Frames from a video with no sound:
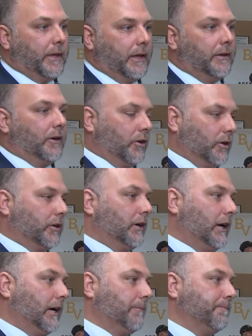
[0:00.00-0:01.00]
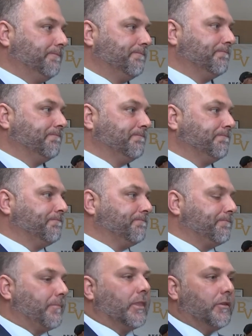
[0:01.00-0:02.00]
and our um,
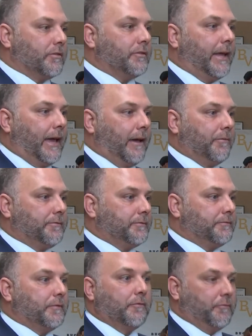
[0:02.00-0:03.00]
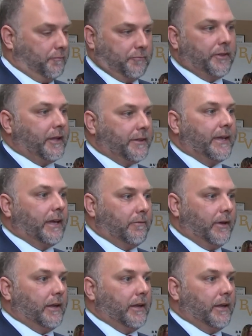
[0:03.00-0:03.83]
staff thought they had